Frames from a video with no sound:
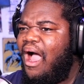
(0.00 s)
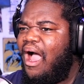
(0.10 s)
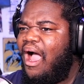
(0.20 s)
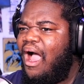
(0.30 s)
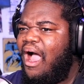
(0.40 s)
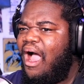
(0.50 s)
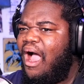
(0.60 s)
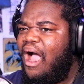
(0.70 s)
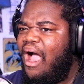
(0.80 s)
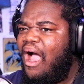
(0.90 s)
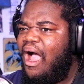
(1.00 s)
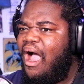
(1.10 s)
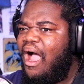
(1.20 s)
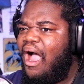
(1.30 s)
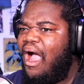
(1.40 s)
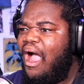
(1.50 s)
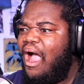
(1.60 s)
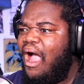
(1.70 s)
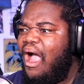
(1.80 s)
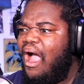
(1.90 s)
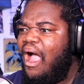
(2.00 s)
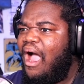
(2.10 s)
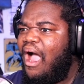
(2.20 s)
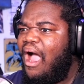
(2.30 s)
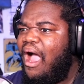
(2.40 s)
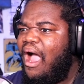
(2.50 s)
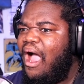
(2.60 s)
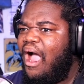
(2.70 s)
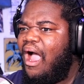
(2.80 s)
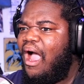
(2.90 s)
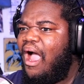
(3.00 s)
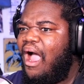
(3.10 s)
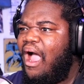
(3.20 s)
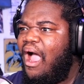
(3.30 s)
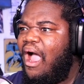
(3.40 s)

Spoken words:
No one is speaking in this clip.